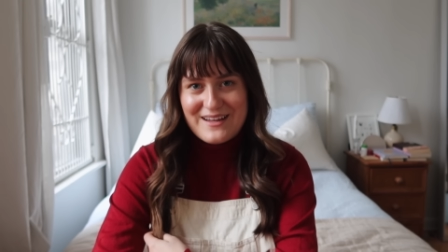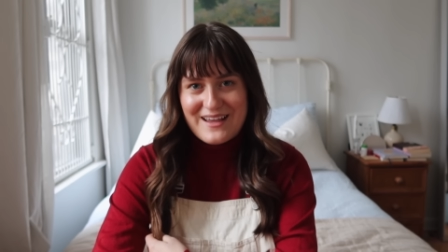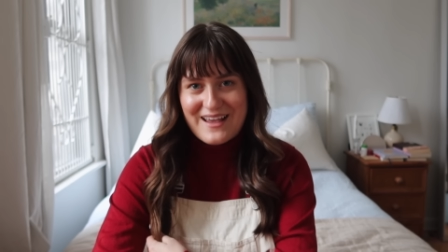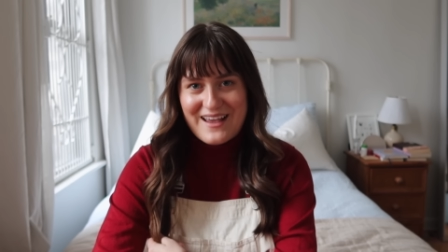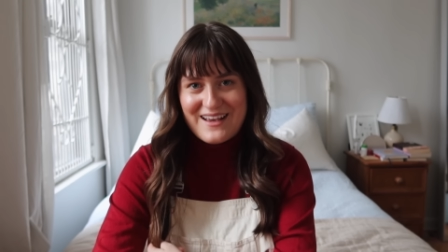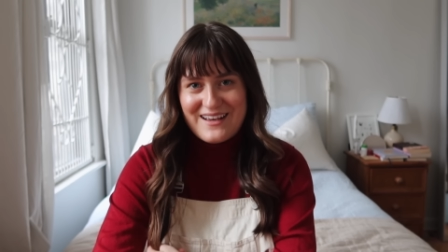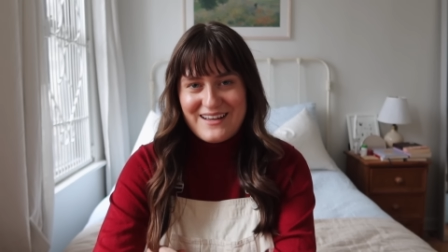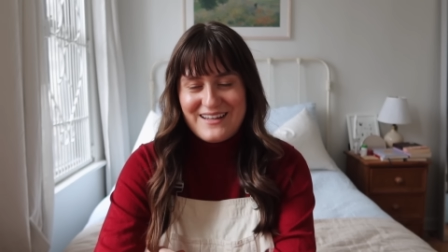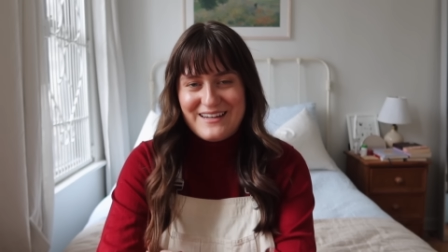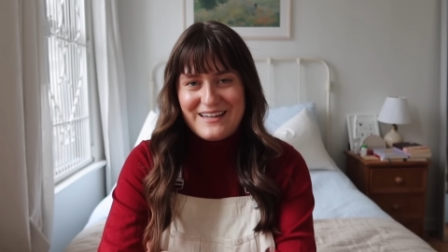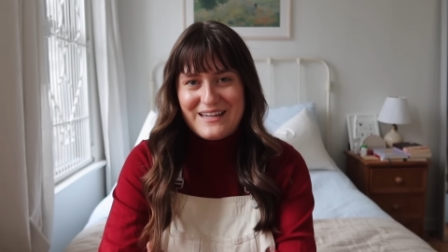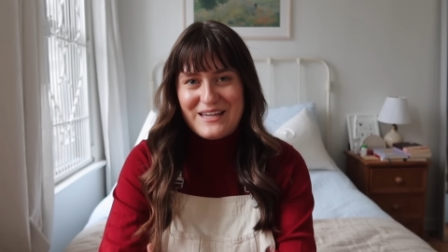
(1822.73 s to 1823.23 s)

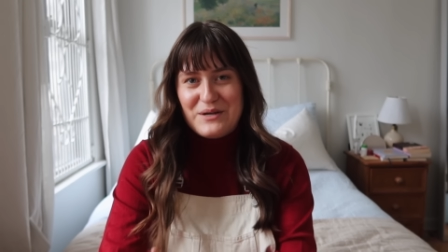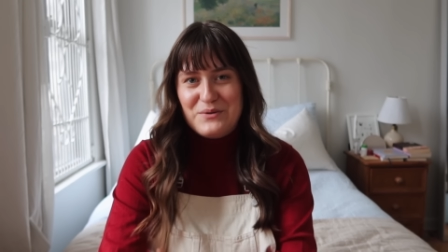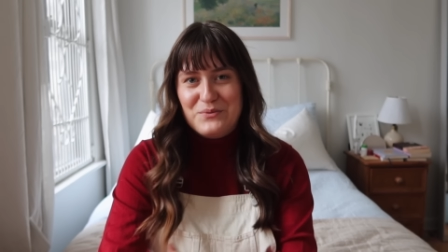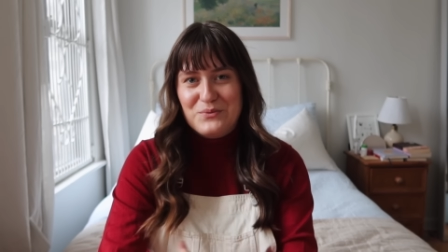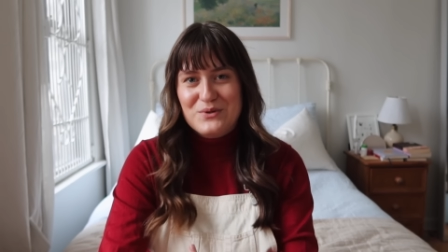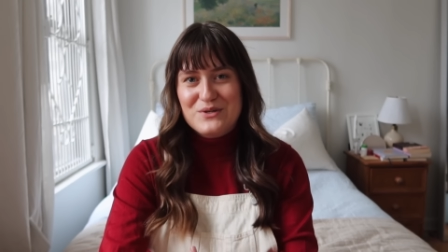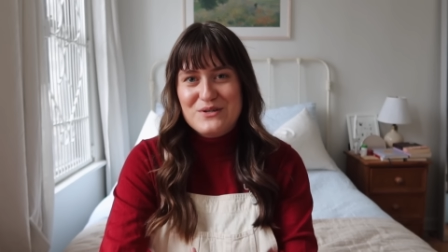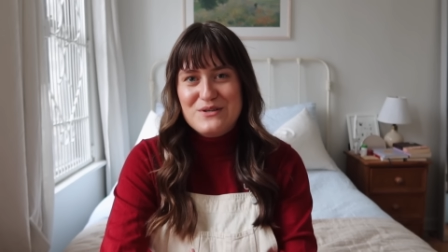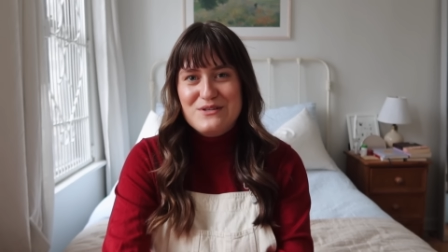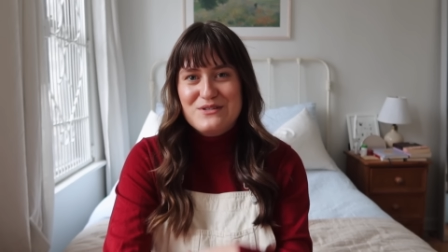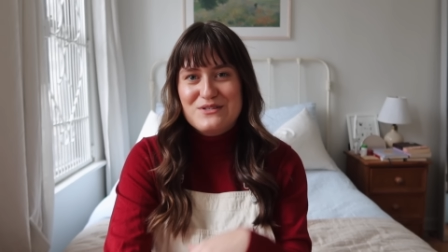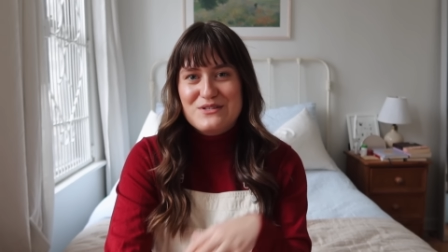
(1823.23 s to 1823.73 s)
and it
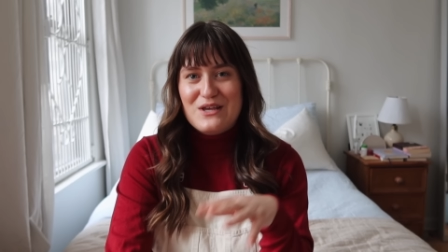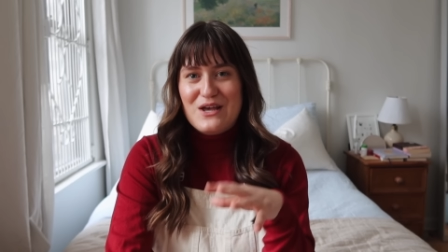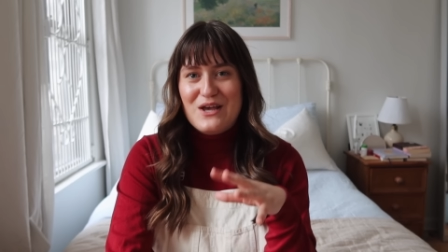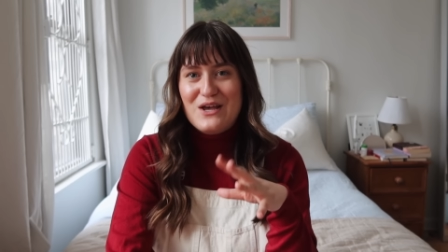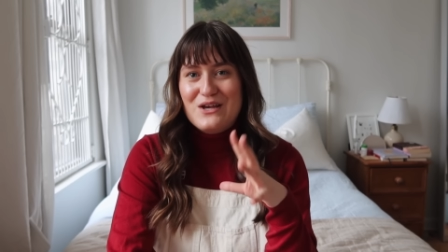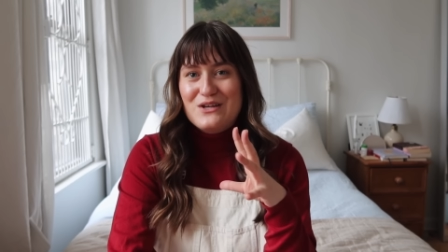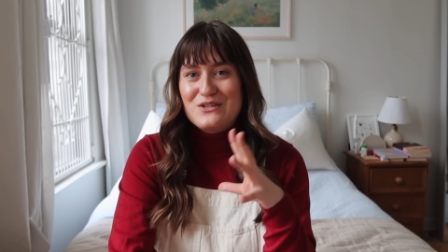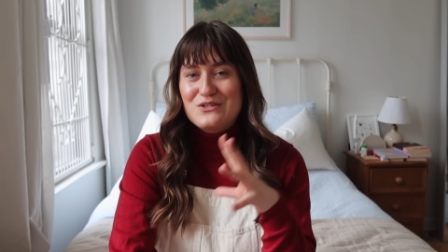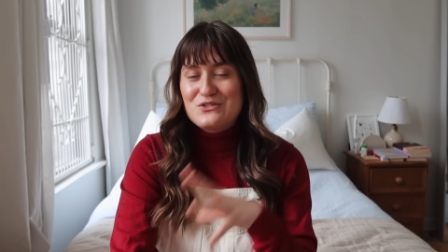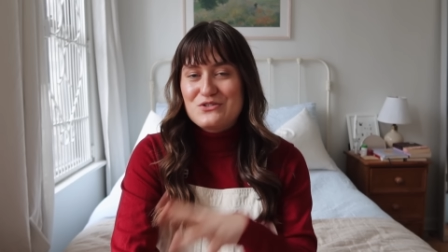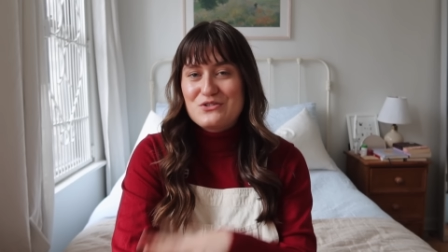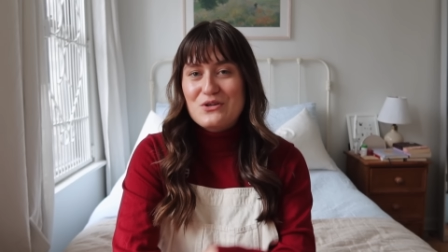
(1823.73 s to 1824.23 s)
was
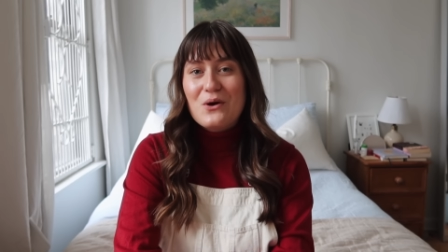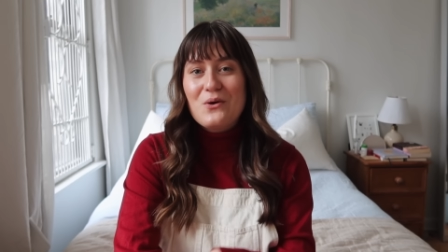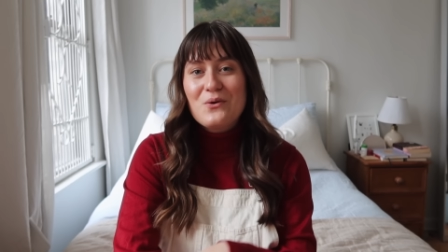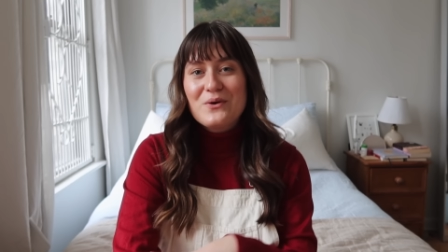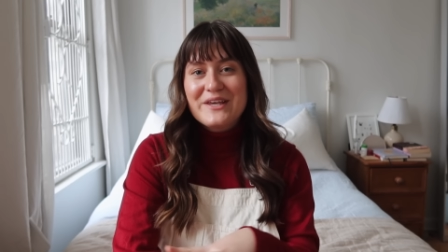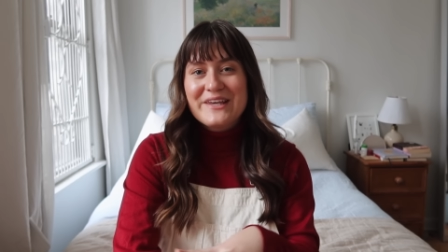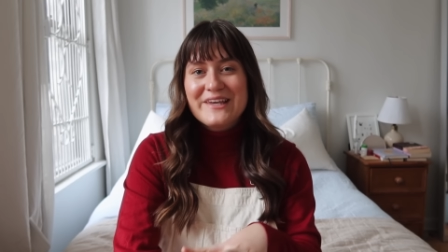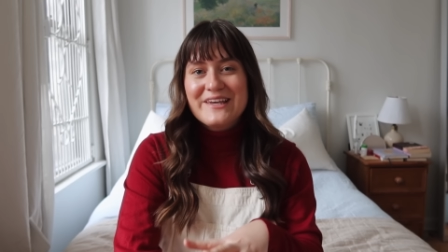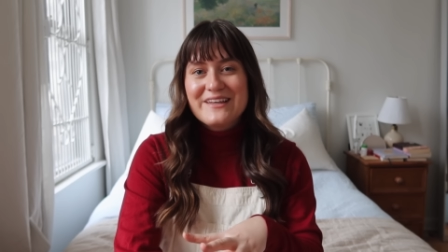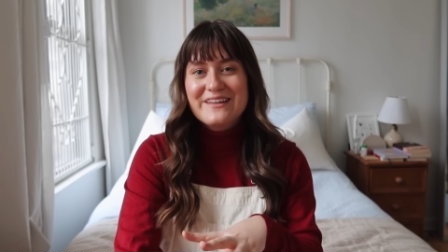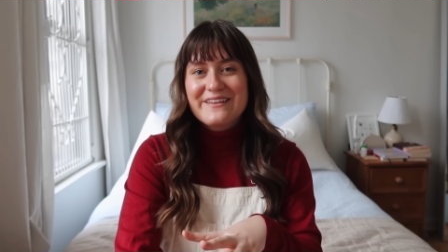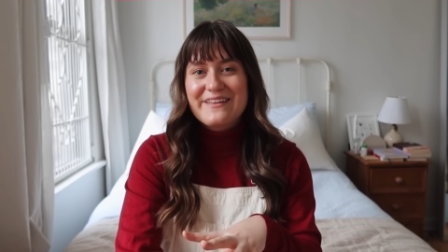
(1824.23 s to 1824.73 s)
so
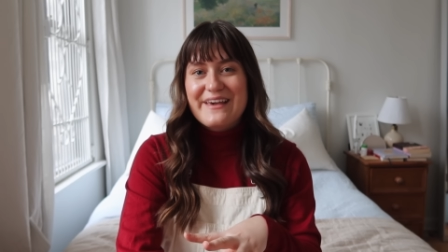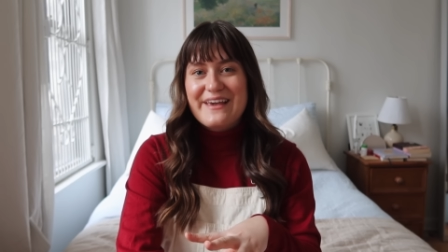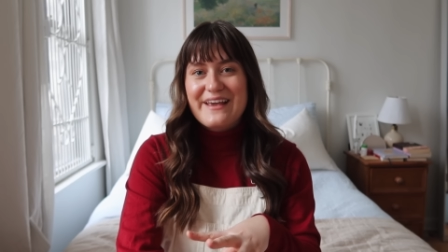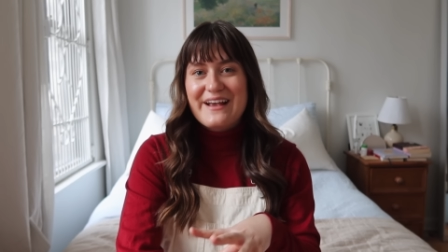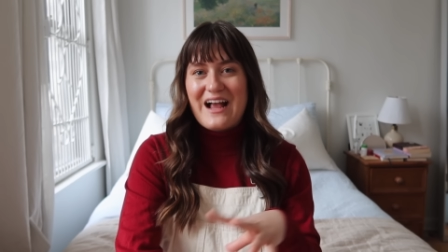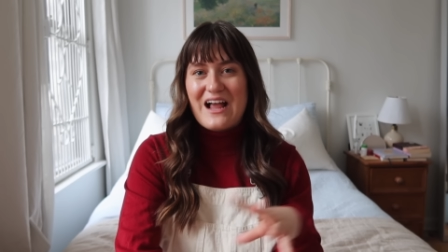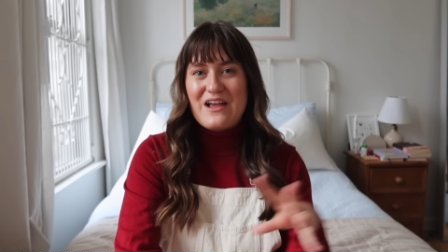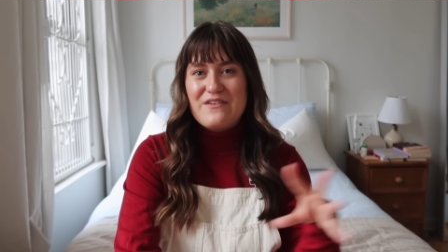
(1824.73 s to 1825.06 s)
healing.